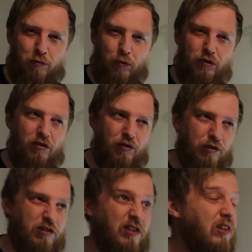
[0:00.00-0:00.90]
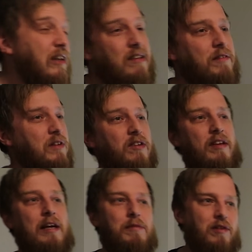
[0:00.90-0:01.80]
water sources, and it's even the
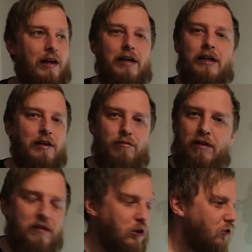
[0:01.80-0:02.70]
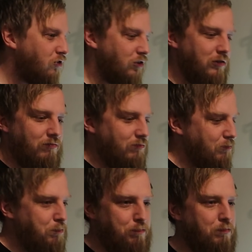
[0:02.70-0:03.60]
same as like rivers
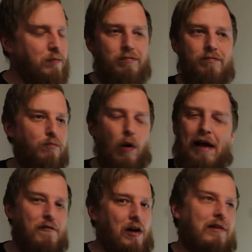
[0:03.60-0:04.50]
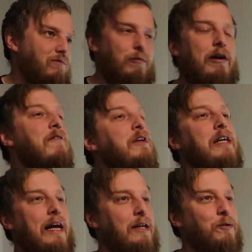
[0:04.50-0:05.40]
and whatever, wherever you're
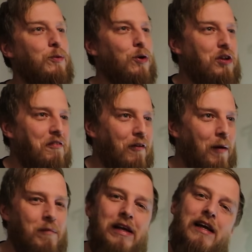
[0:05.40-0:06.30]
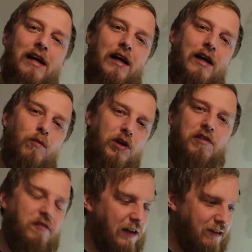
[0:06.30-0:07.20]
getting your water from, what you
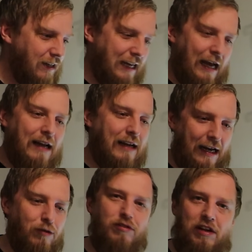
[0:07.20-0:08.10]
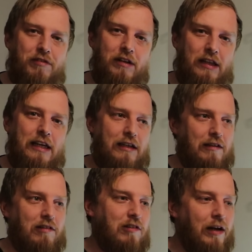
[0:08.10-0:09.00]
can find is it can house different
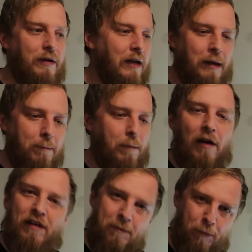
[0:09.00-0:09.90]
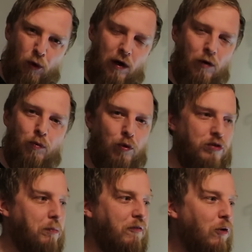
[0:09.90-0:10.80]
things. So I've had borehole
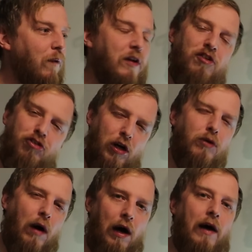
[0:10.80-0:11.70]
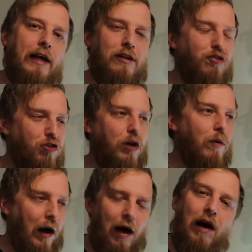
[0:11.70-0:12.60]
water before that's so high and so
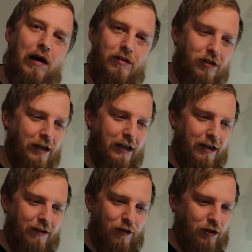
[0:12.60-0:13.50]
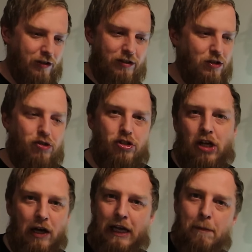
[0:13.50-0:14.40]
hard that you just
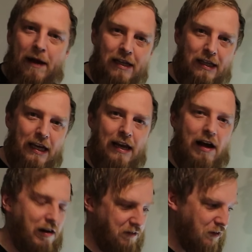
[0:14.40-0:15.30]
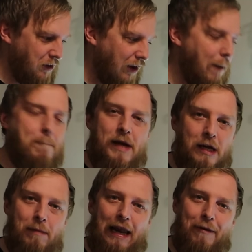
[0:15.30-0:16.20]
can't keep anything in it other than like
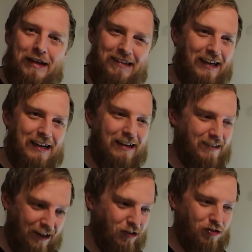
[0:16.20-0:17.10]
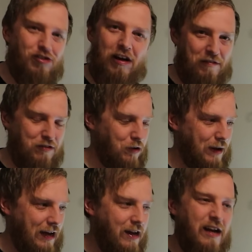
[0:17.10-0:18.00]
big Malawi cichlids that are just tough to
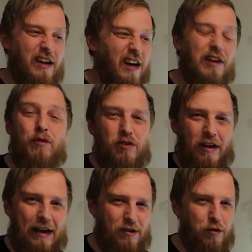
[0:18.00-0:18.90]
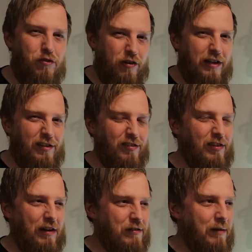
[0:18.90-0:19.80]
it. And I've also had nutrients and
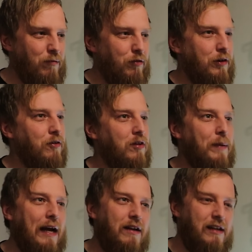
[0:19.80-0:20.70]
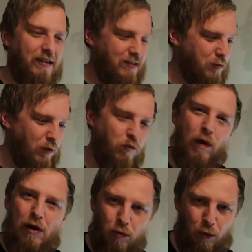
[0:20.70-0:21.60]
stuff come through. So we had a customer with
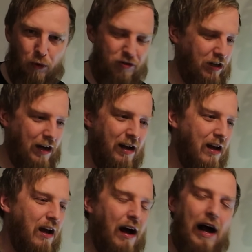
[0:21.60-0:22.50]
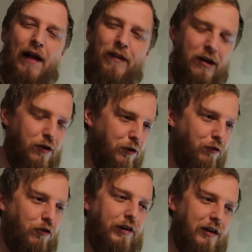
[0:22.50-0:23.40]
well water, and the
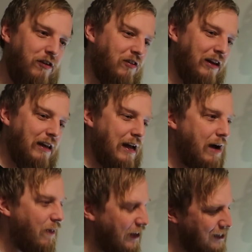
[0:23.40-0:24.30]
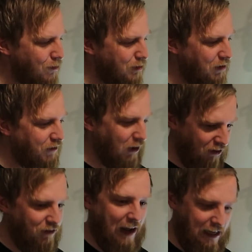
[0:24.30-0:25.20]
nutrients in there, I think it was
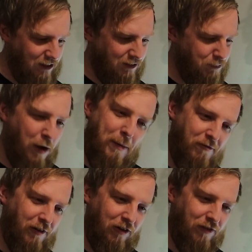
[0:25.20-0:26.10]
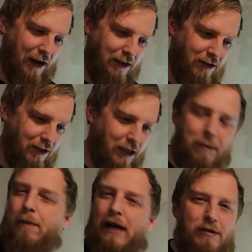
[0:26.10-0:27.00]
phosphate, it might have been phosphate.
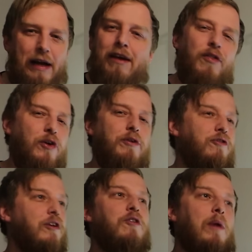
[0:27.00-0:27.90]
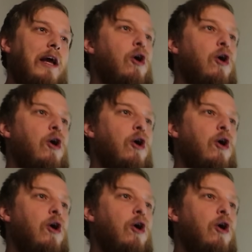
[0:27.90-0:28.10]
But anyway, the nutrients were like